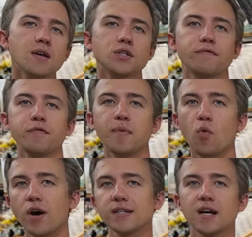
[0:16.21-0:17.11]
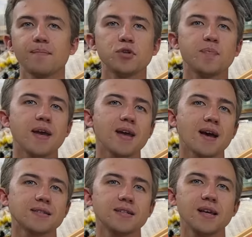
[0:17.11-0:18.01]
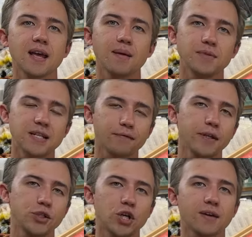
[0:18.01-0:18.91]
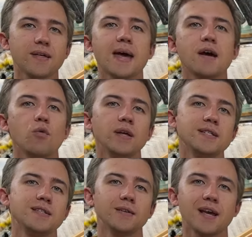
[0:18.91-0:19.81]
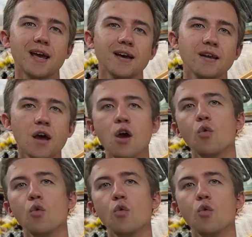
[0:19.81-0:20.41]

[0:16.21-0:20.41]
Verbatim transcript: So if you've been wanting to up your Spey casting game, definitely check that out while you still can.